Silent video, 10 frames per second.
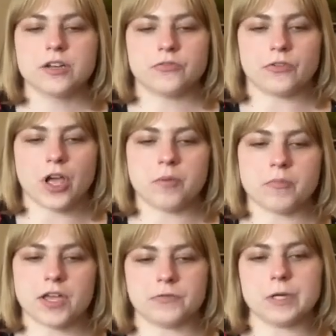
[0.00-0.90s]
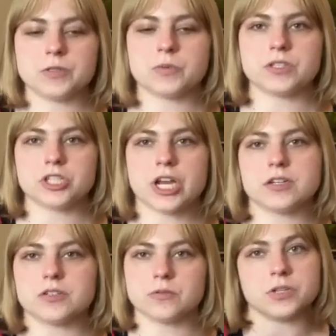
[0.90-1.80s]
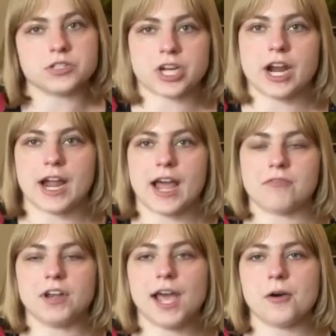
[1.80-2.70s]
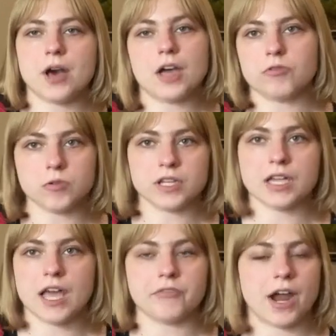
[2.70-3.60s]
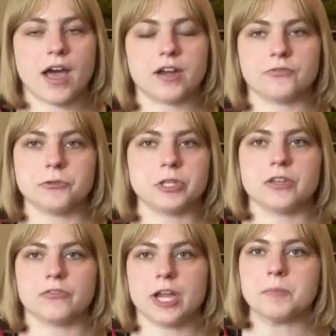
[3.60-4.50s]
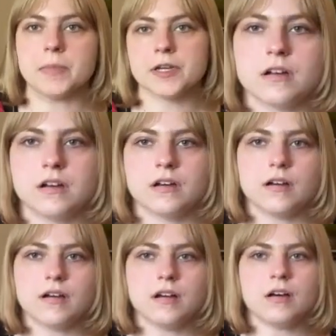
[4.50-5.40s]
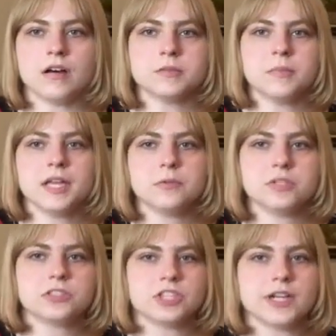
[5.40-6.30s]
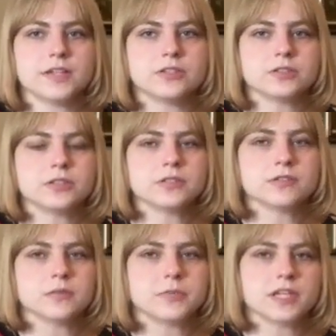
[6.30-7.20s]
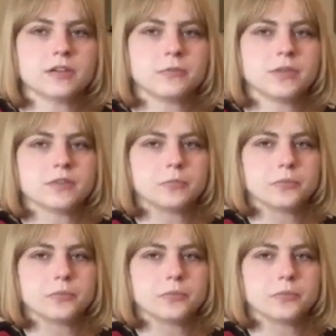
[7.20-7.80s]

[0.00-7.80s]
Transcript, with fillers: From my first wheelchair to the wheelchair I have now, I've only ever had a folding frame. On my wheelchair, you'll notice something with the